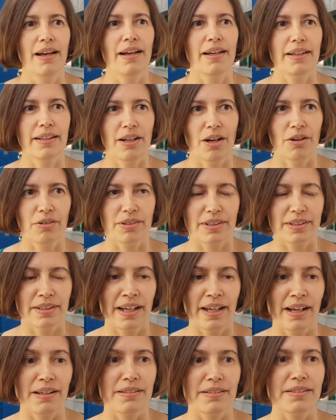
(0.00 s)
In our
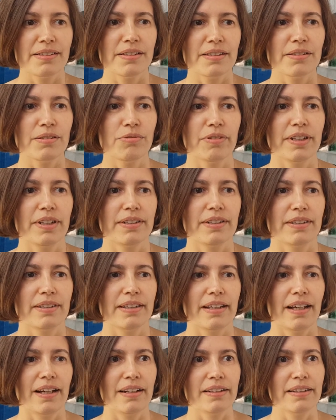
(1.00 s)
analysis, we
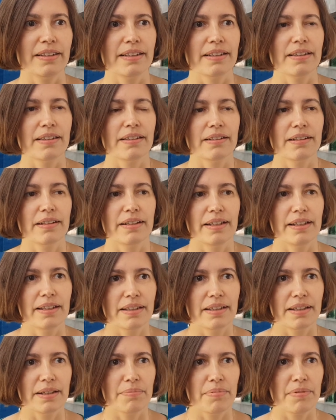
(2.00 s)
conducted
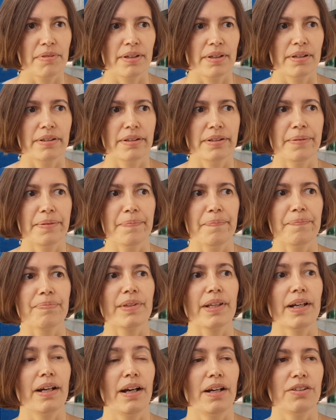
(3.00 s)
in-depth
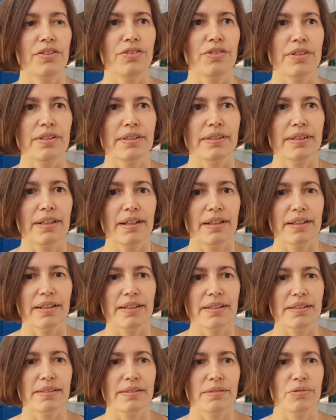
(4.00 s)
country
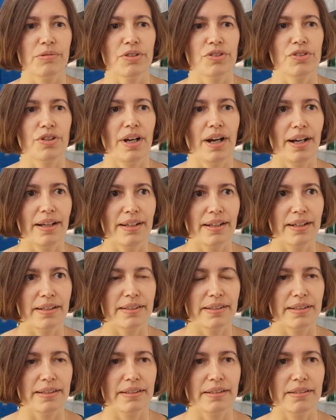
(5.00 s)
studies which
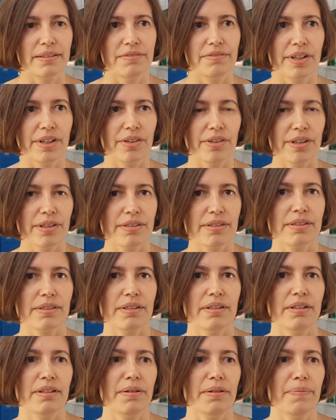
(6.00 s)
highlighted the various
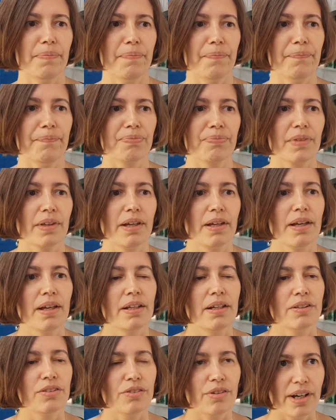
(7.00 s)

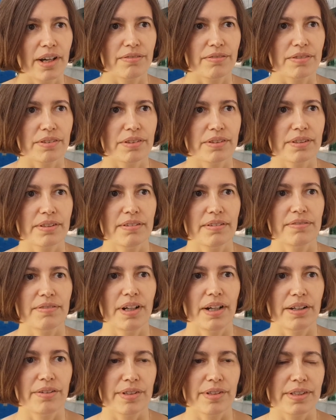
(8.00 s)
drivers of
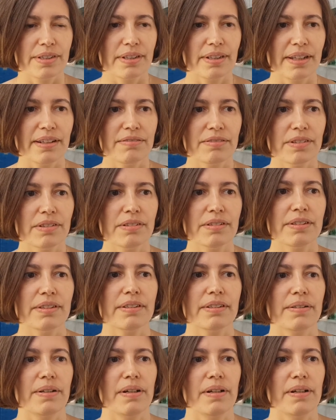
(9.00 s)
high risk levels.